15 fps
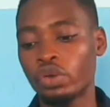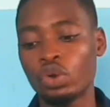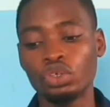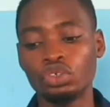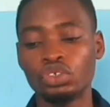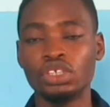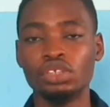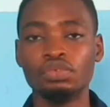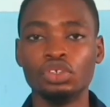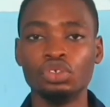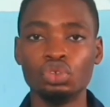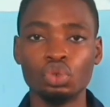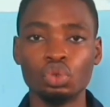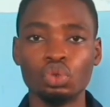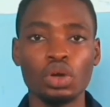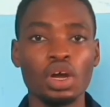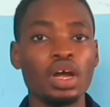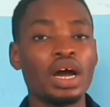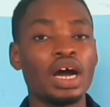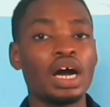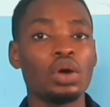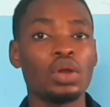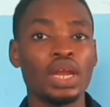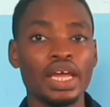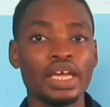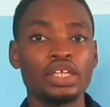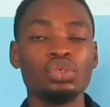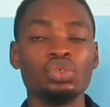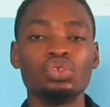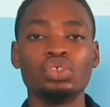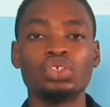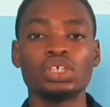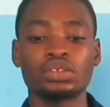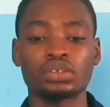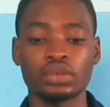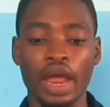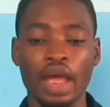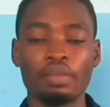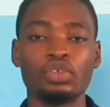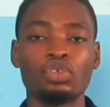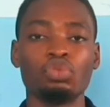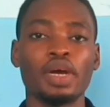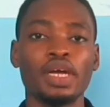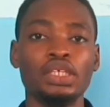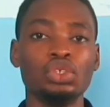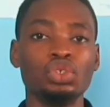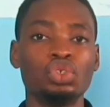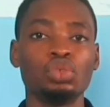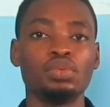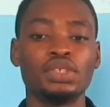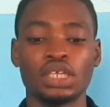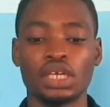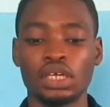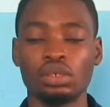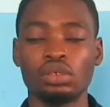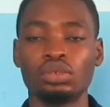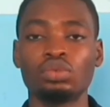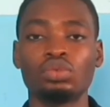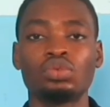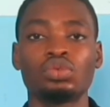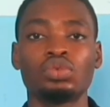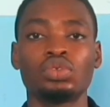we go into the video, I would like you to subscribe to my YouTube channel.